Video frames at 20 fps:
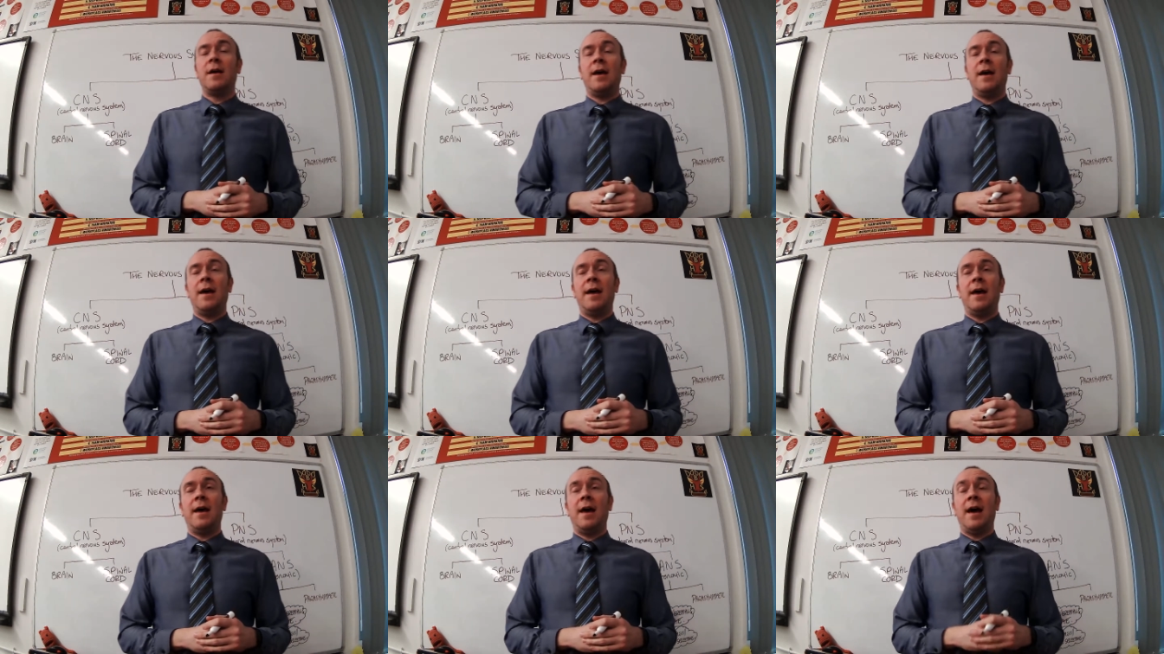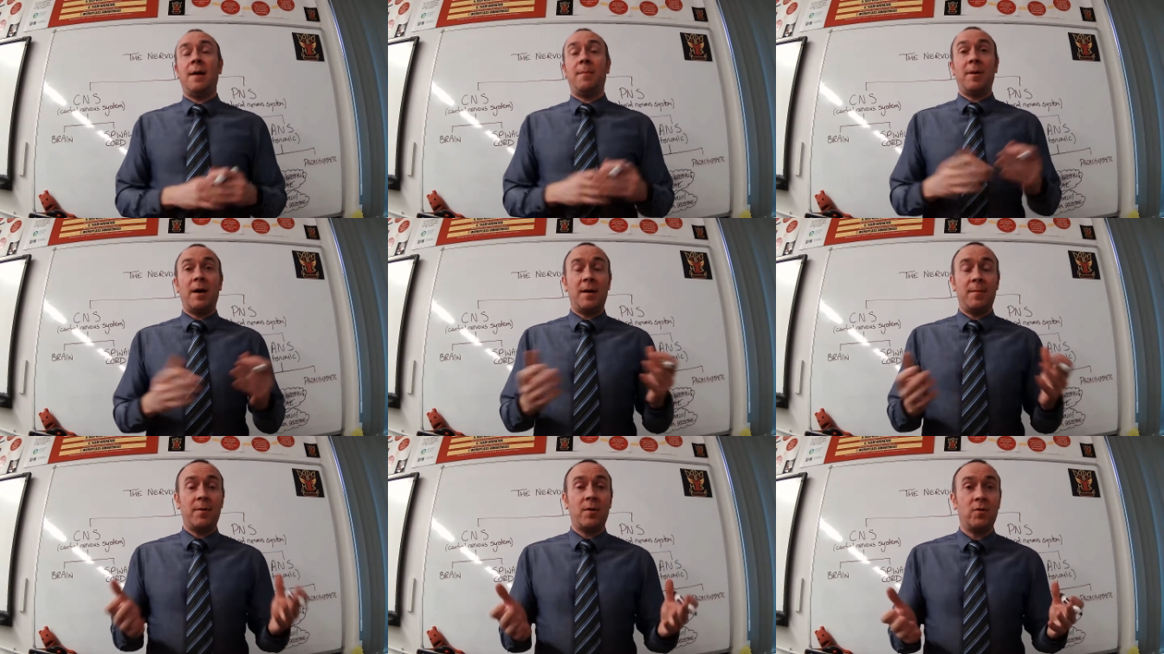a bit
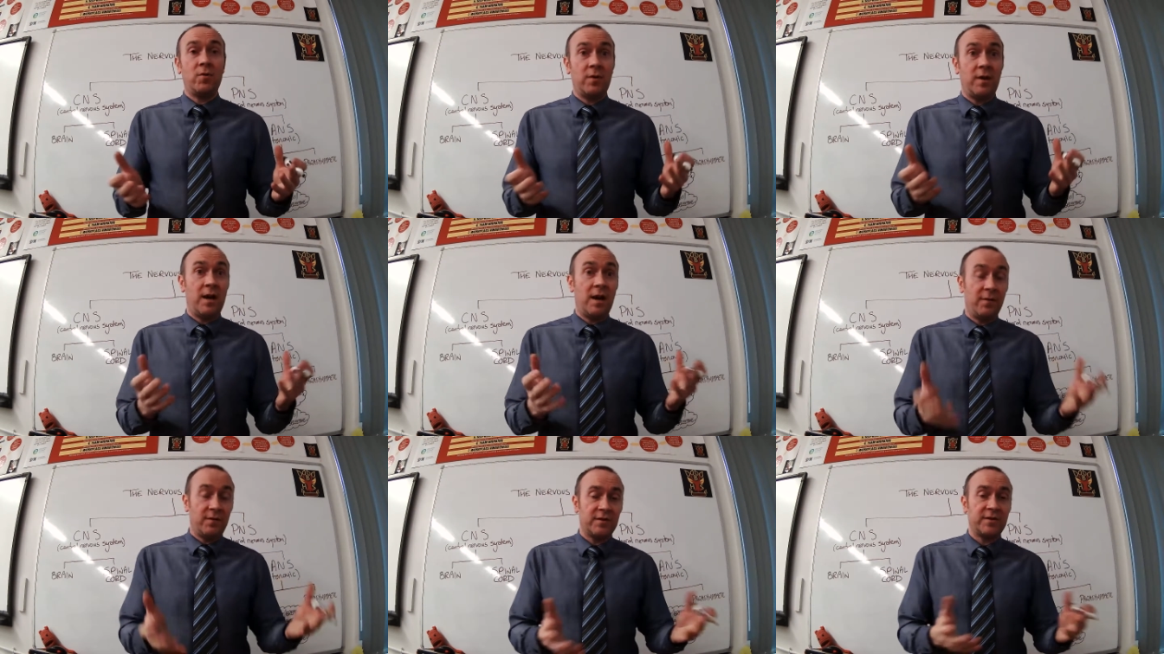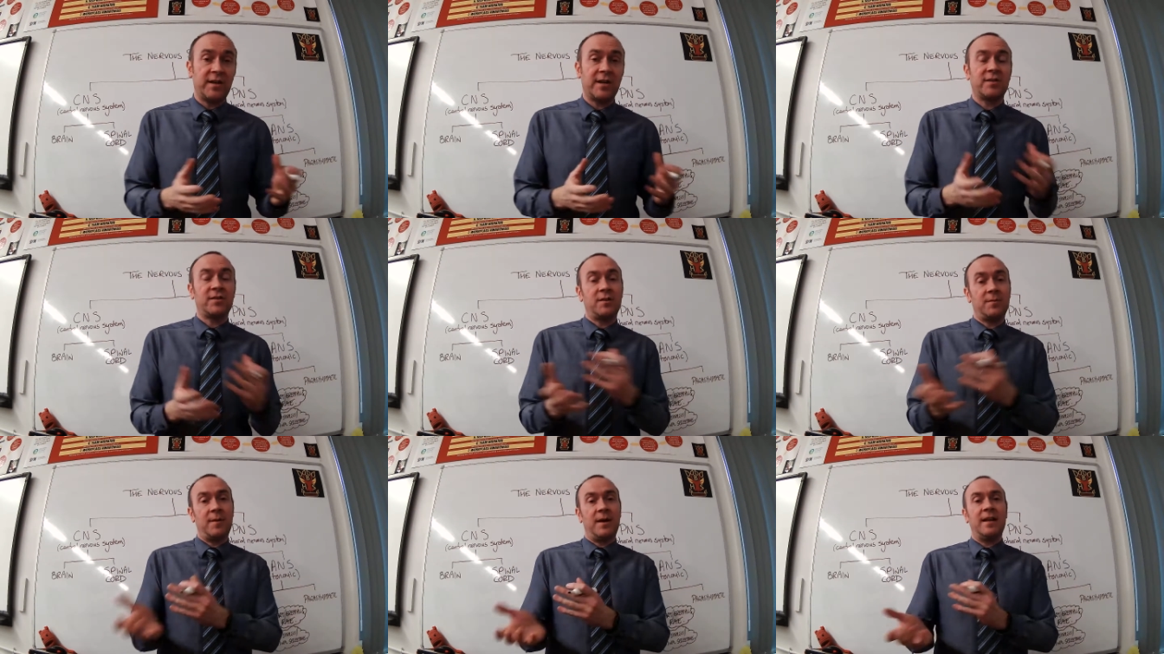about the nervous
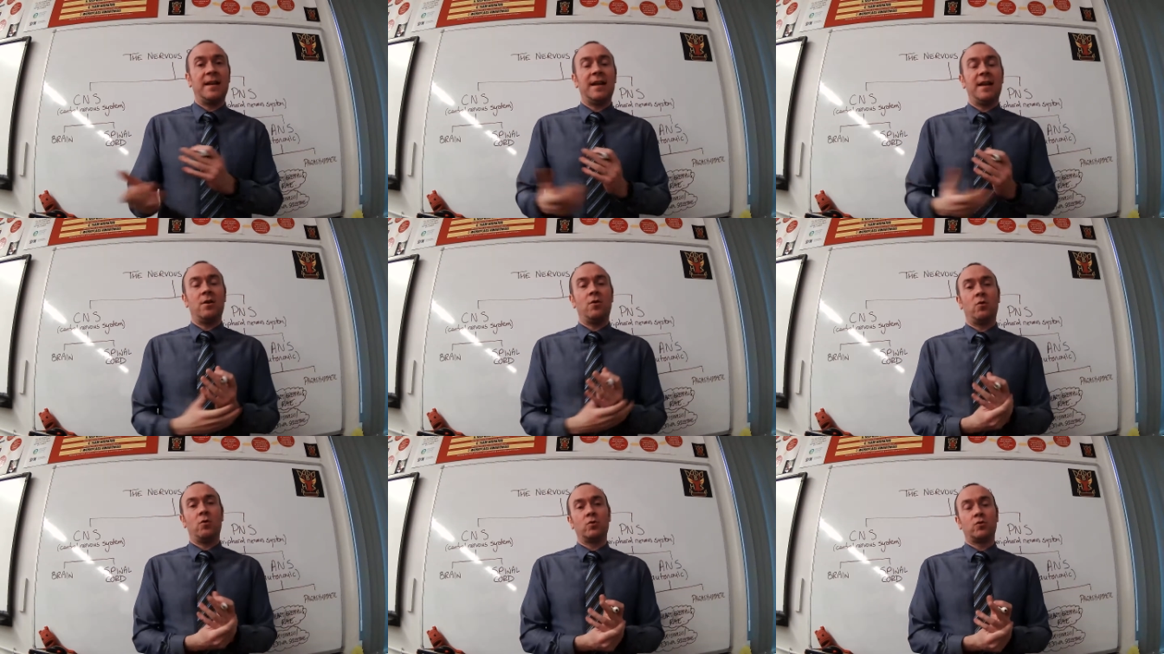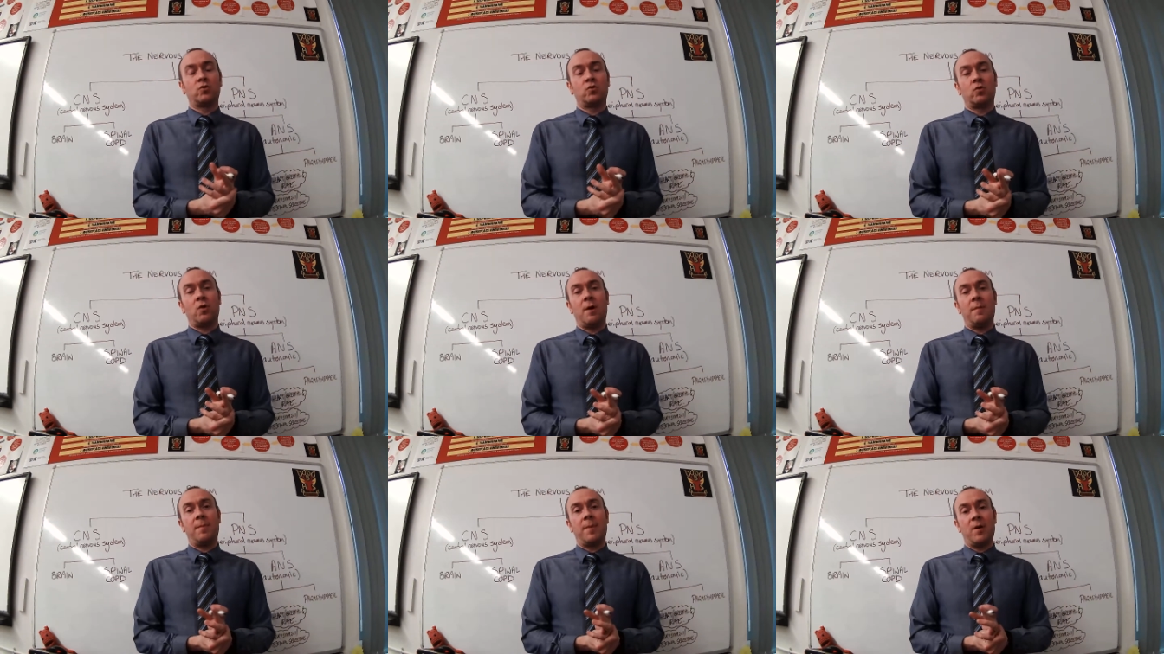system and then
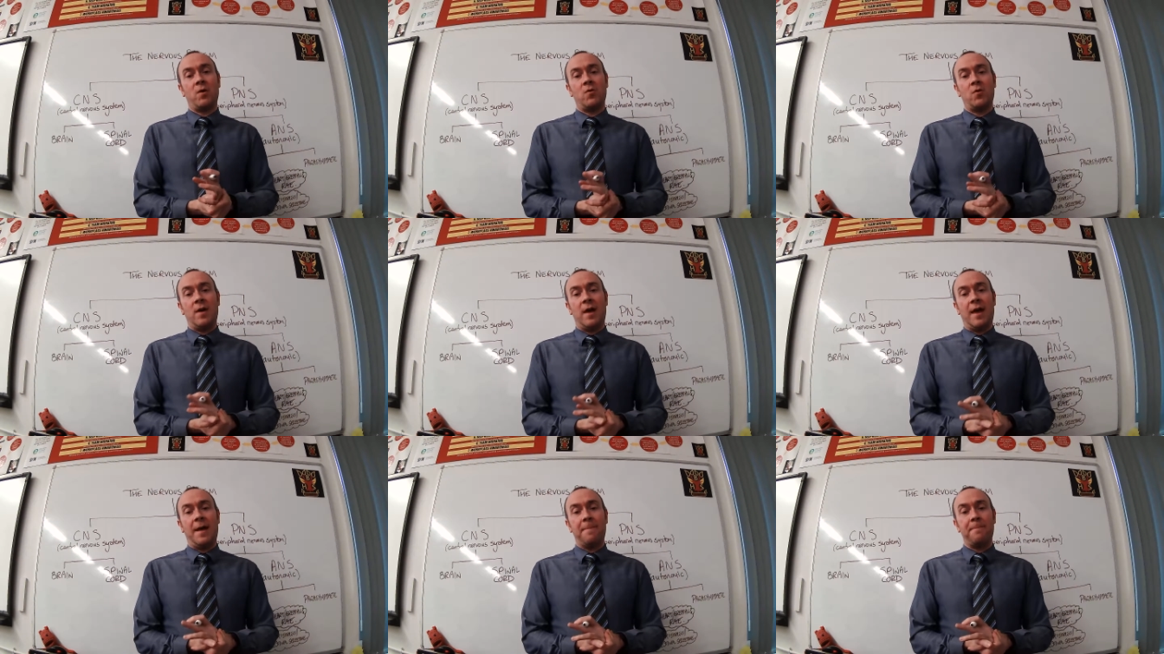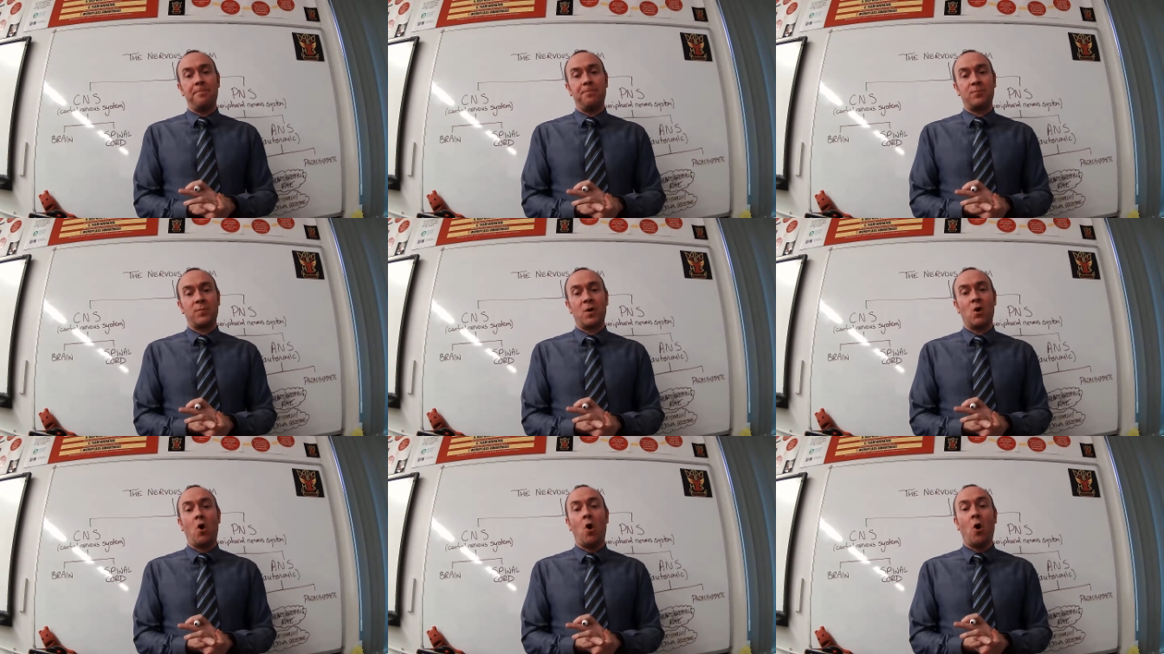also about
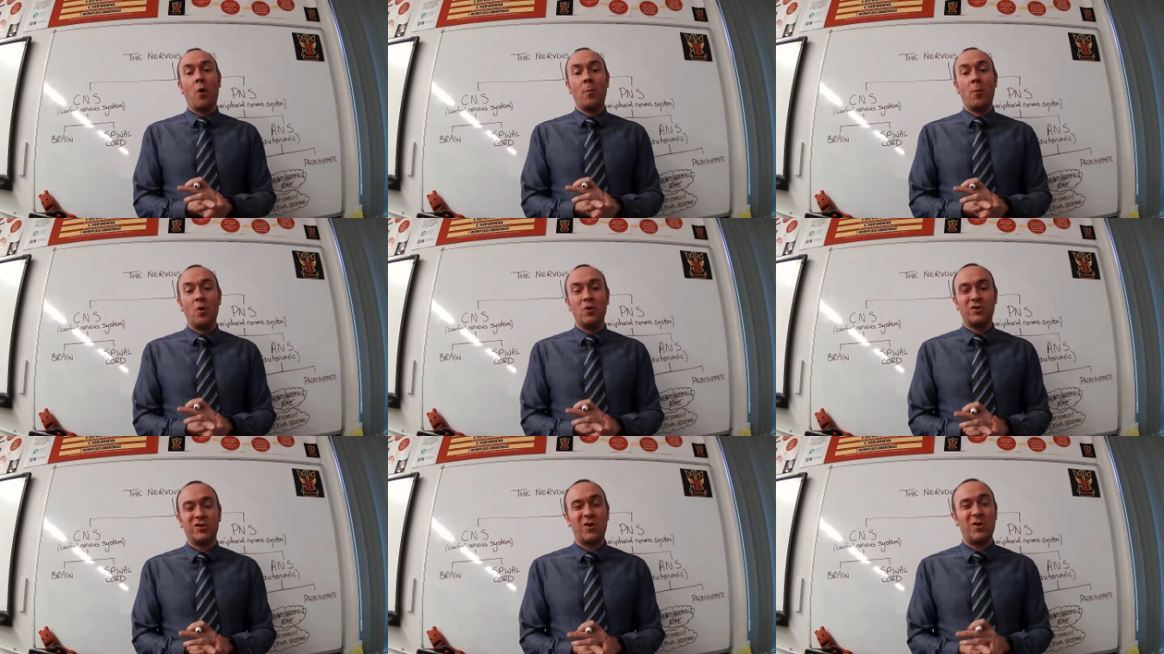hormones.